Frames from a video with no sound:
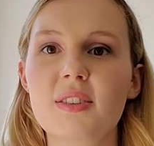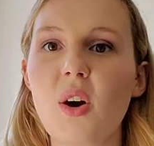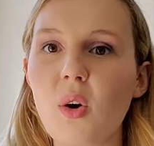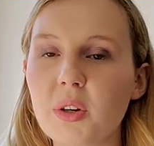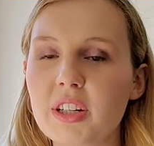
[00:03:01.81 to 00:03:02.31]

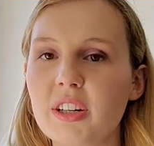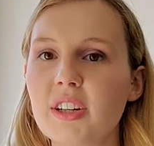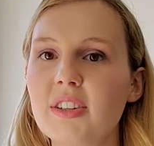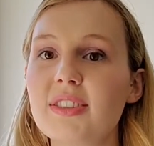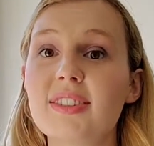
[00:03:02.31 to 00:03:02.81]

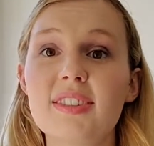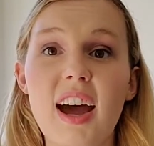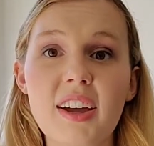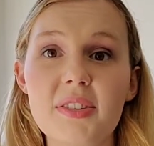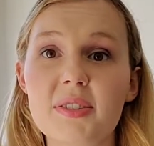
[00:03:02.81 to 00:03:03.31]
cultures,
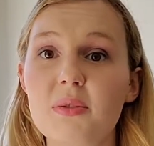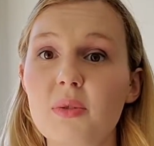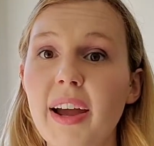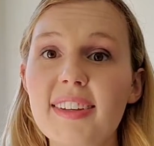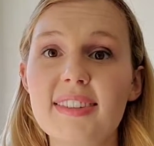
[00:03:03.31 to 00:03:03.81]
styles of
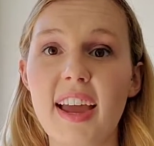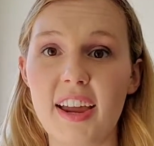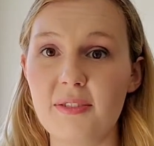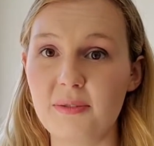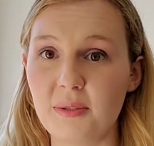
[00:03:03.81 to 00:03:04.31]
dress,
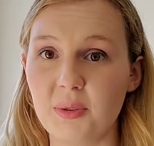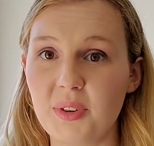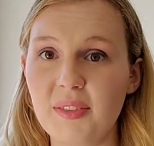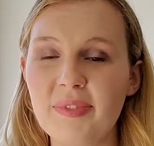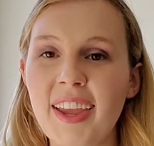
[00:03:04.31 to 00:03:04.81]
and
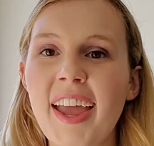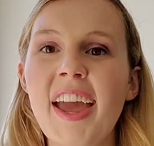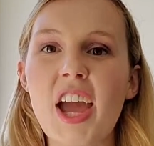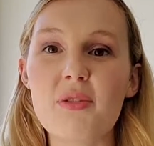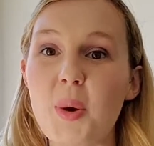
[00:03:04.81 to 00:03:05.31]
food.
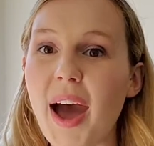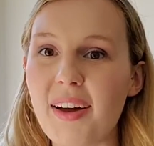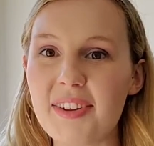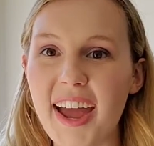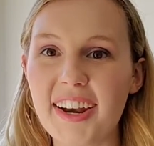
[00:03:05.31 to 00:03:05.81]
If you
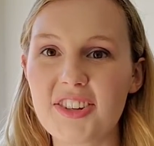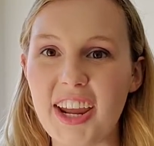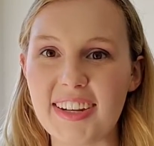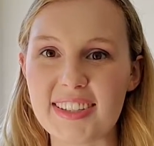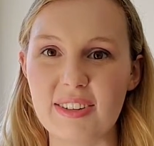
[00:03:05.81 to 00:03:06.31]
haven't had a
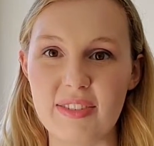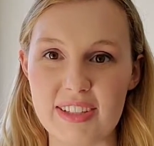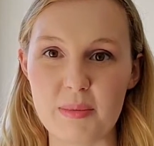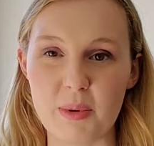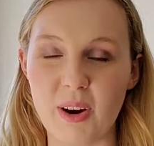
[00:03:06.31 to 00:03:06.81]
chance to
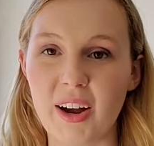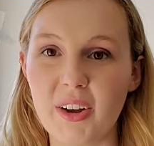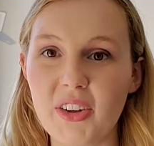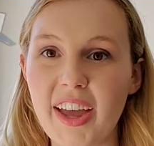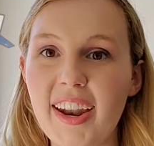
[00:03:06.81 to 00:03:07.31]
visit
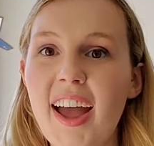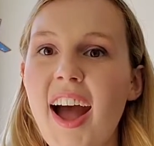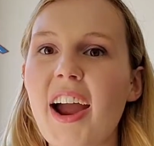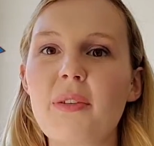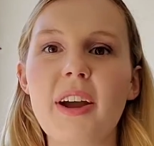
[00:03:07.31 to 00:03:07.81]
Morocco yet,
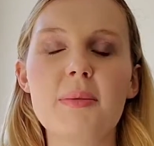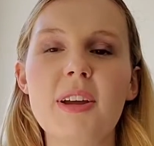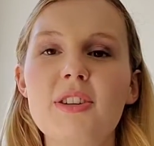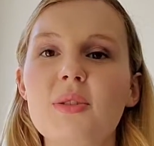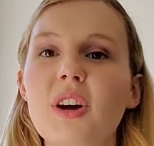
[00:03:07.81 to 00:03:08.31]
I
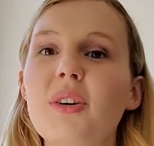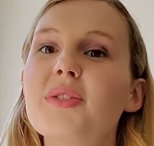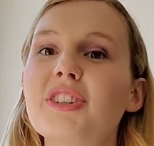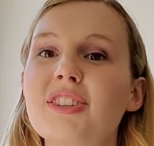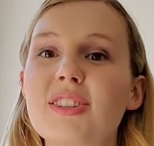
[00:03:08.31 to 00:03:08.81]
recommend you go
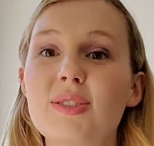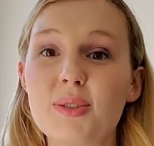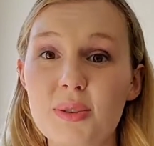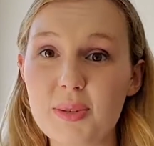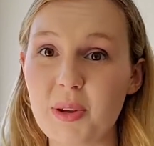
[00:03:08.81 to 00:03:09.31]
just as
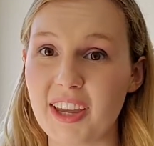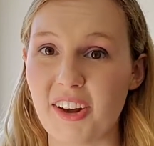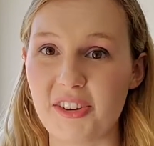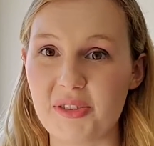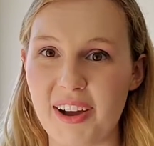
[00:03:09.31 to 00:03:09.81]
soon as we can
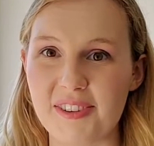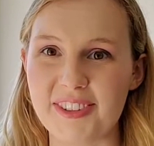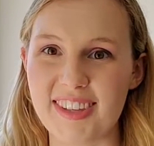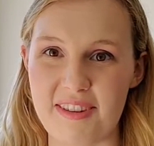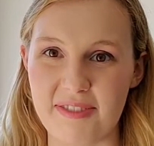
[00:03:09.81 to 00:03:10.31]
all travel
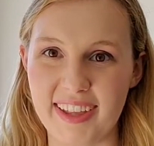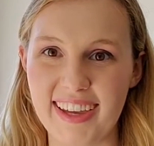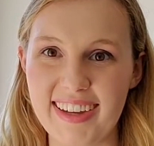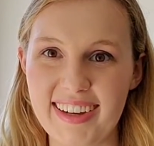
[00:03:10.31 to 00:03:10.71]
safely.